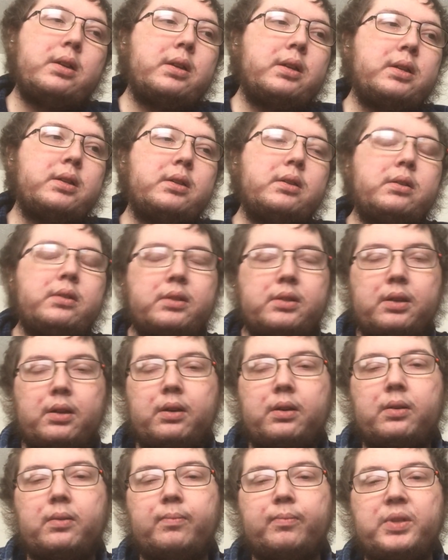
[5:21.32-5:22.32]
is,
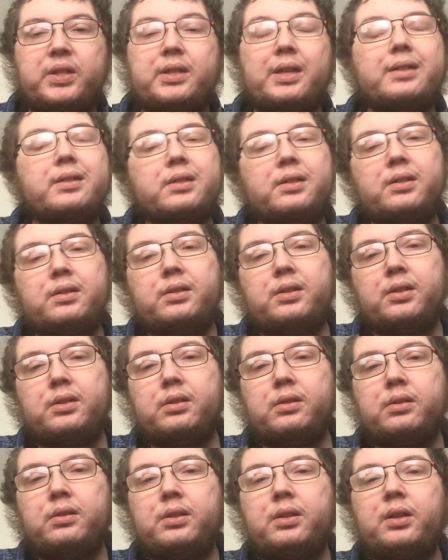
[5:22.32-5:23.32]
besides
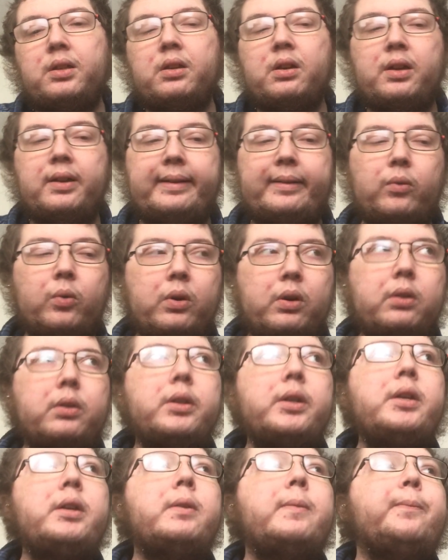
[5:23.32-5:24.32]
consistency and high
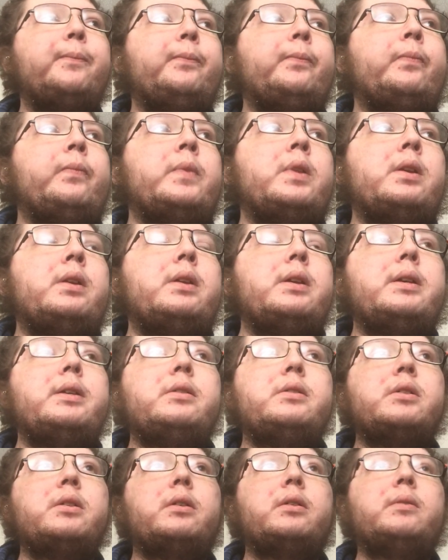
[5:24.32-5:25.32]
quality, is